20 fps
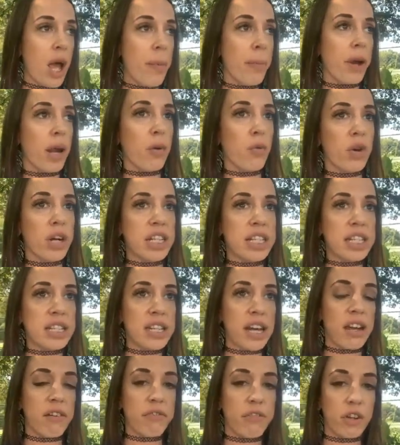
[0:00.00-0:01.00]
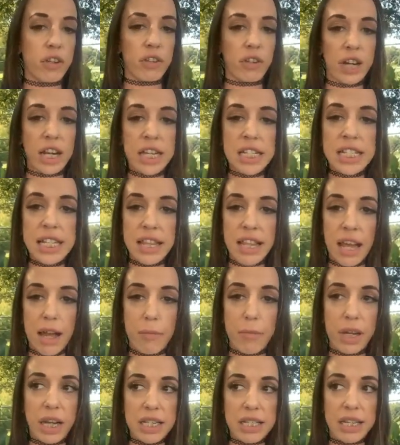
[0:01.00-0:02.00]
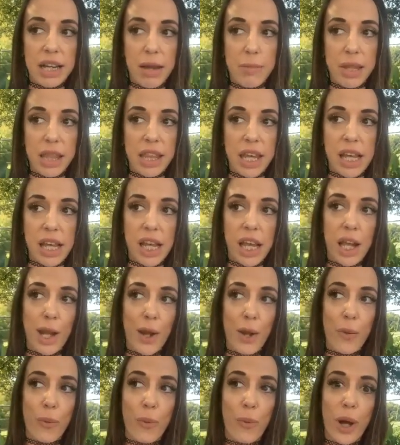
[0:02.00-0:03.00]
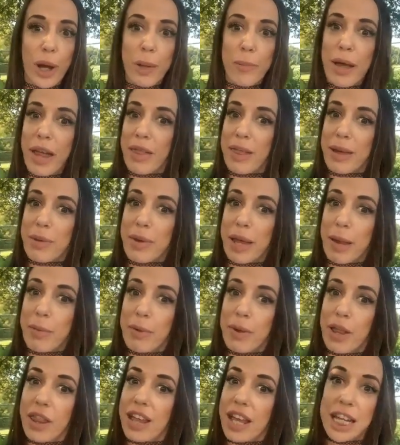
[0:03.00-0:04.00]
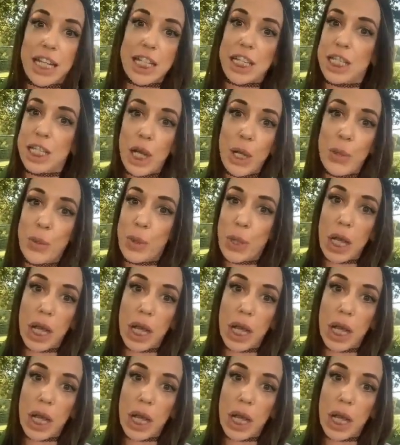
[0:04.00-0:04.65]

But I wanted to dive further into that because it got me thinking, what about the people that don't